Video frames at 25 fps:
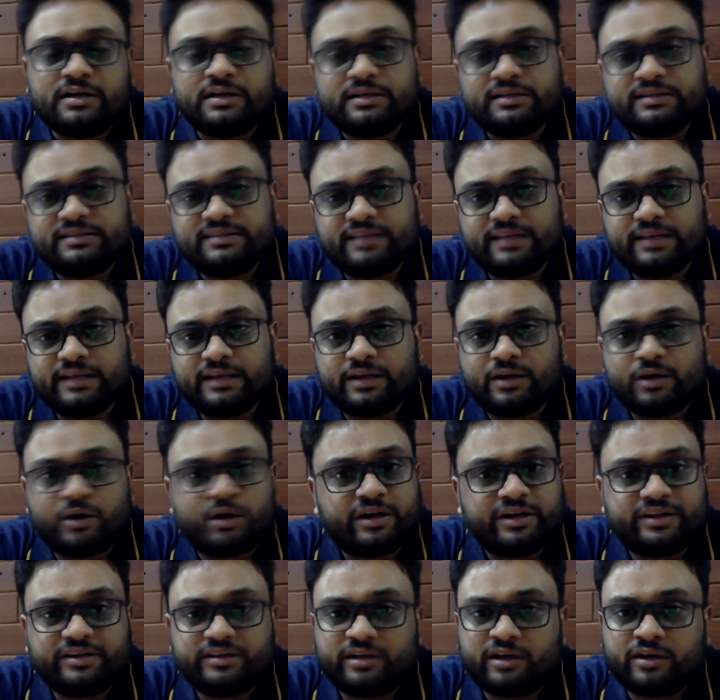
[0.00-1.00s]
seller
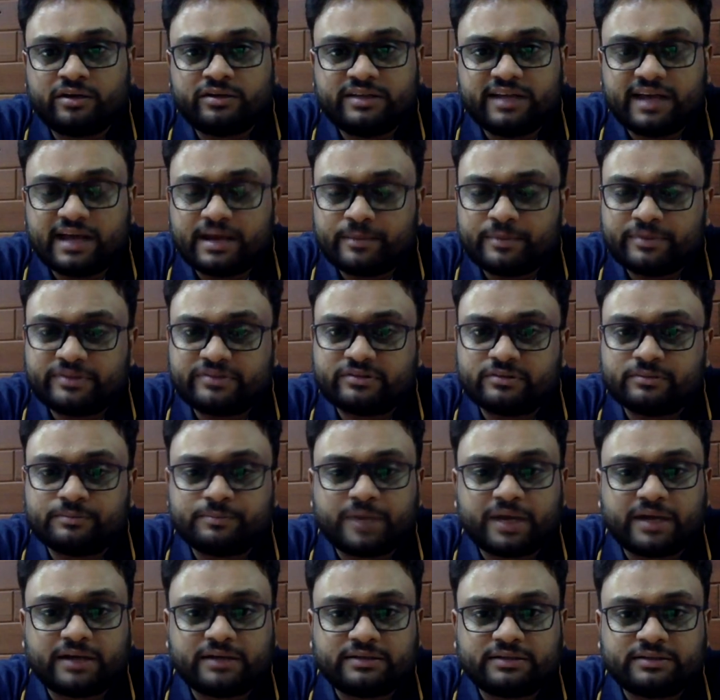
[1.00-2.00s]
or the Amazon
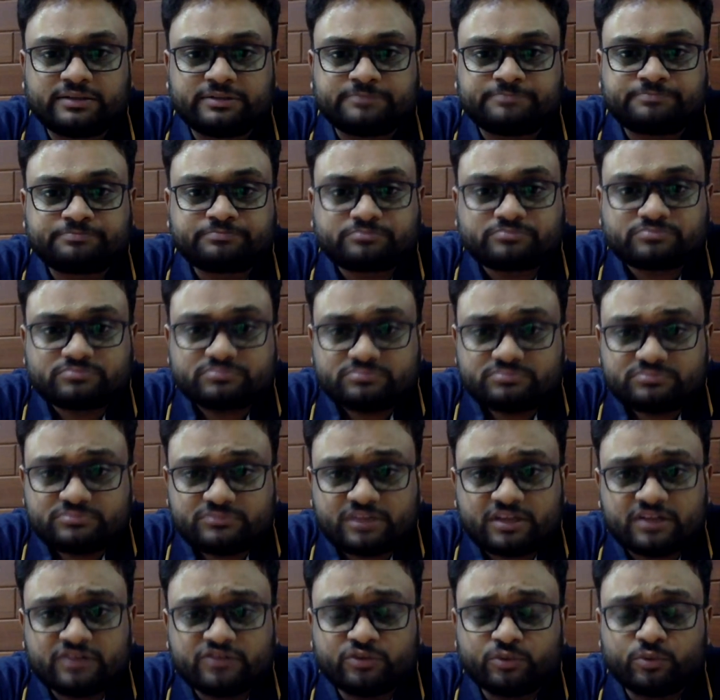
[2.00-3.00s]
partner.
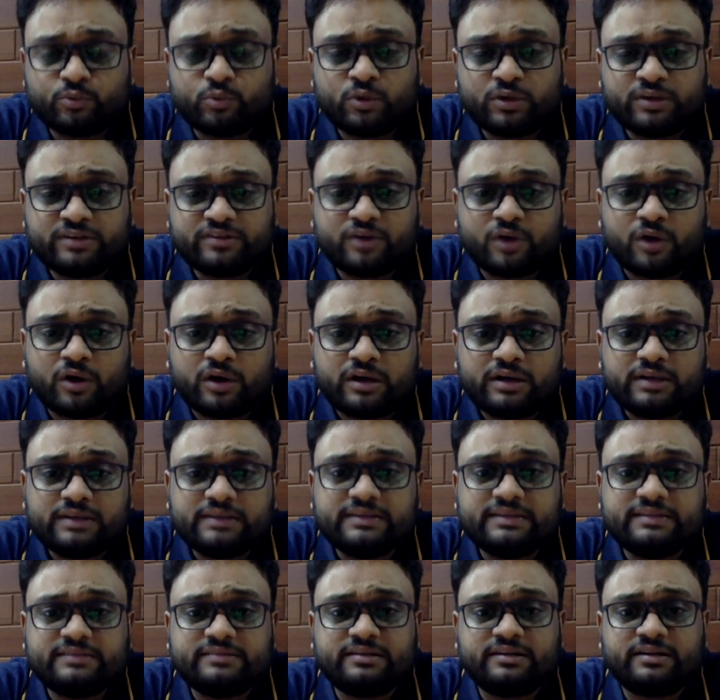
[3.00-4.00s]
So once all
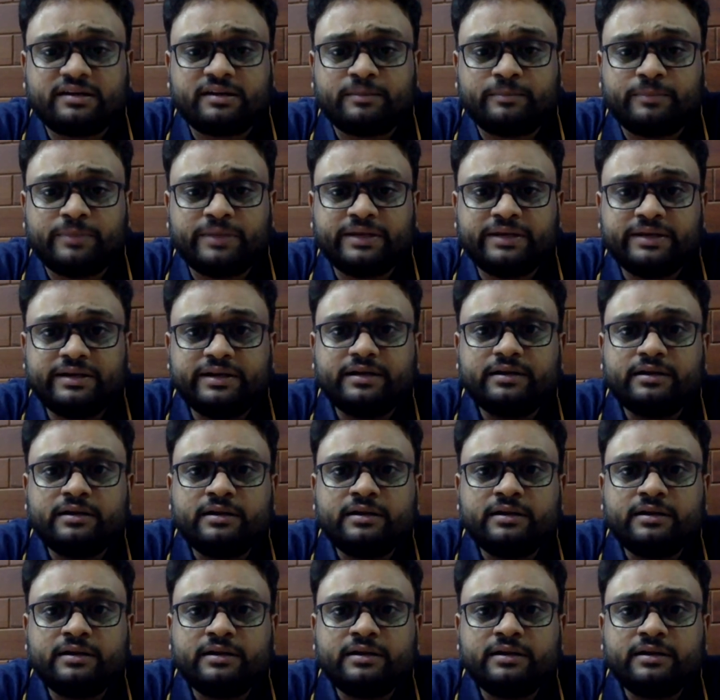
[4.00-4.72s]
these are completed,